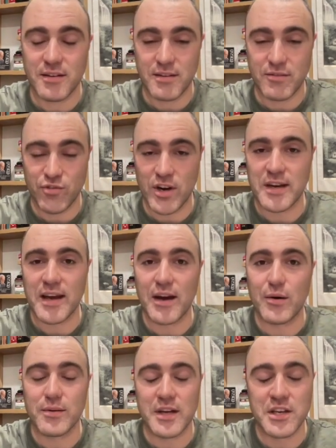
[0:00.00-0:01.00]
right
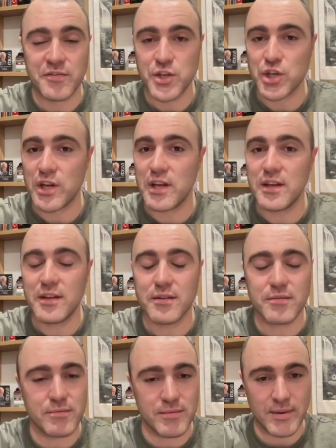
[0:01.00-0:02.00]
now, individually
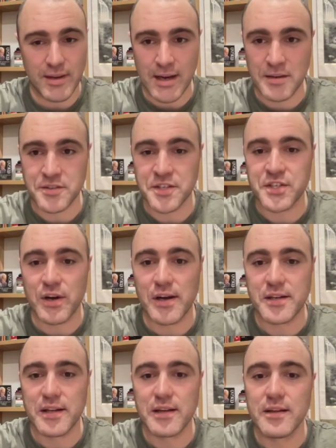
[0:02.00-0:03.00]
and
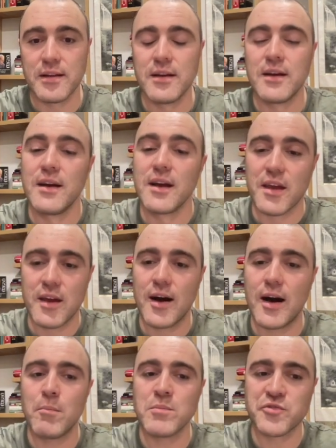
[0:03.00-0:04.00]
societally,
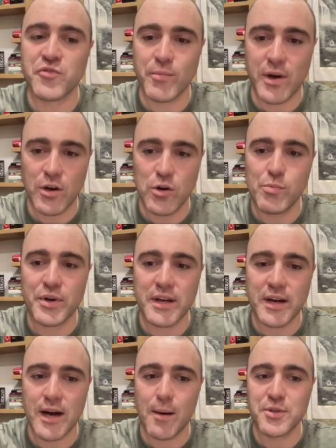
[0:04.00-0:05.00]
comes from opening
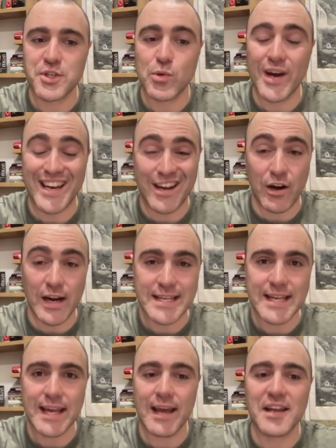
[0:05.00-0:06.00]
up to an
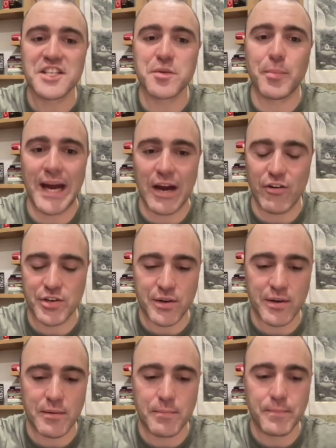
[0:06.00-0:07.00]
idealist
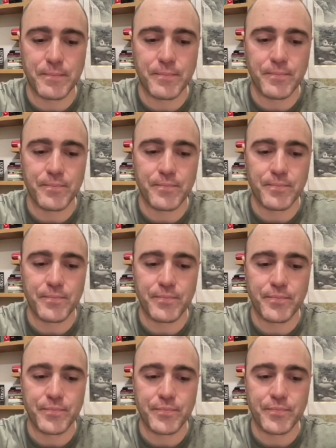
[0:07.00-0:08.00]
paradigm.
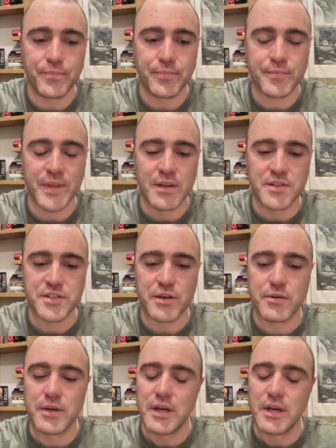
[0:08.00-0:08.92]
So